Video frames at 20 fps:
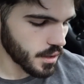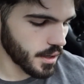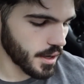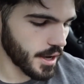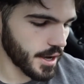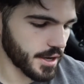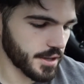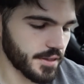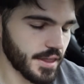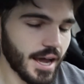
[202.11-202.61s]

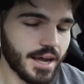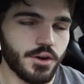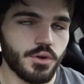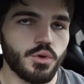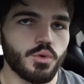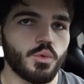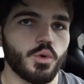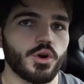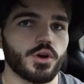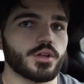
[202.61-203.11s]
And
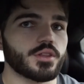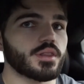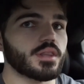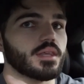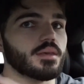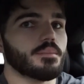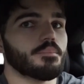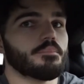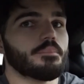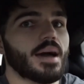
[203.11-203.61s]
that'll work
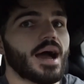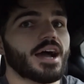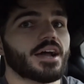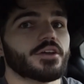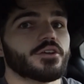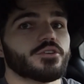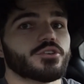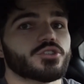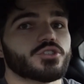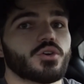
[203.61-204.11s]
the back
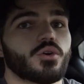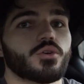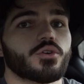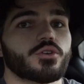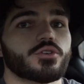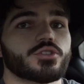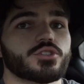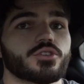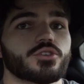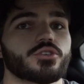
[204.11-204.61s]
of your
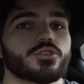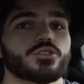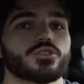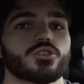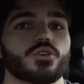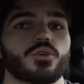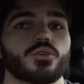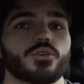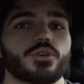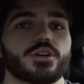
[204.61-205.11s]
shoulder so your
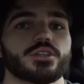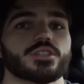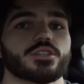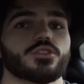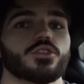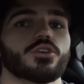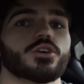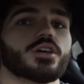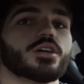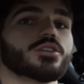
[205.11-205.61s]
shoulder
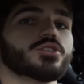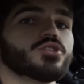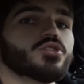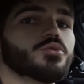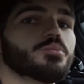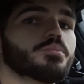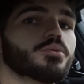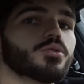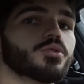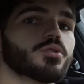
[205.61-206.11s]
isn't looking
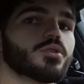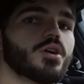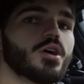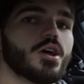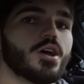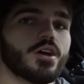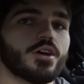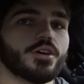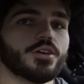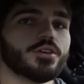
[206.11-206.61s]
super
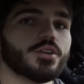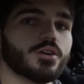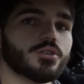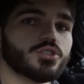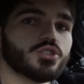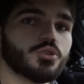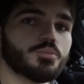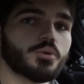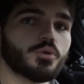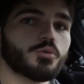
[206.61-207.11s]

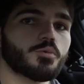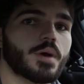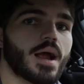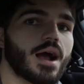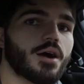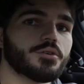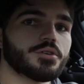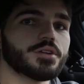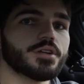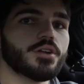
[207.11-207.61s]

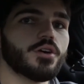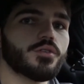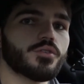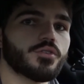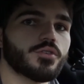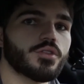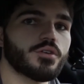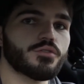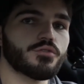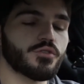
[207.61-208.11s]
rounded
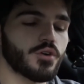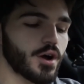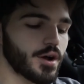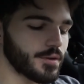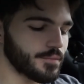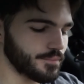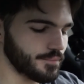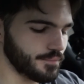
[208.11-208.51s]
over in the front.